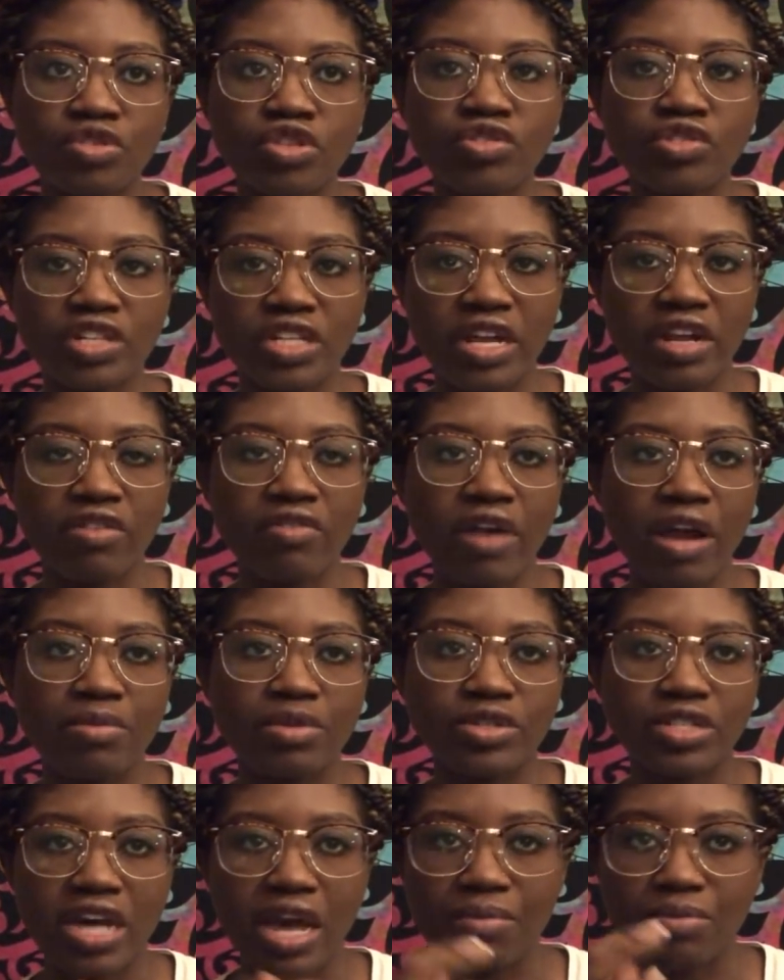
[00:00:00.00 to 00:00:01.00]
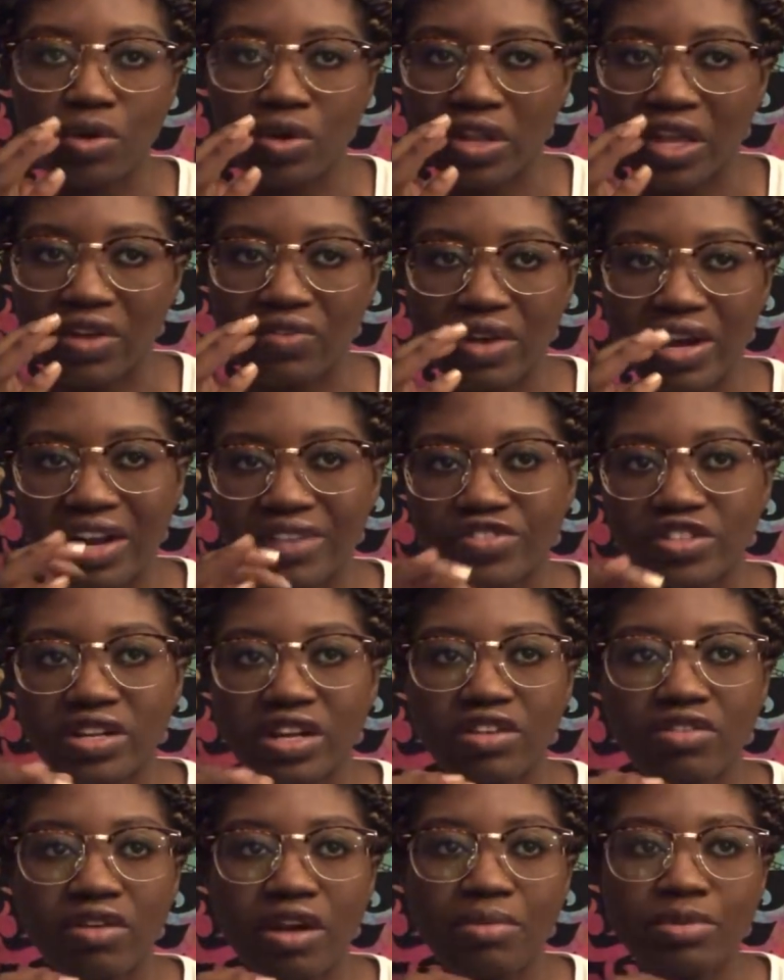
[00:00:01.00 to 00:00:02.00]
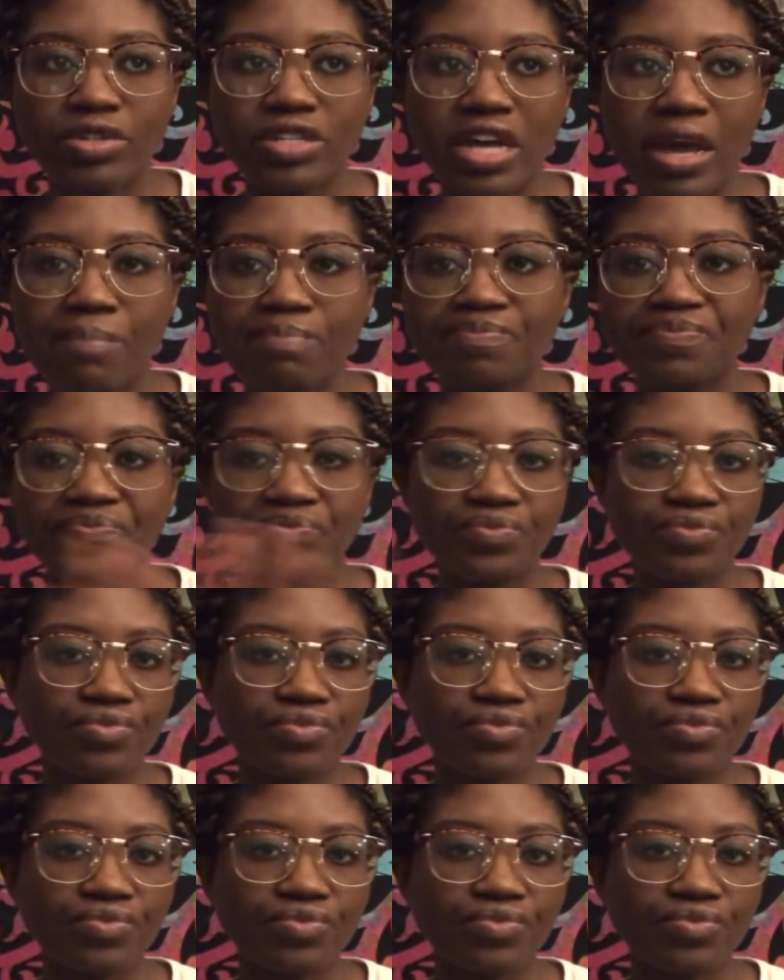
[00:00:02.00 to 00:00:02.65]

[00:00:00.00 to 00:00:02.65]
during NaNoWriMo time or like right after NaNoWriMo time.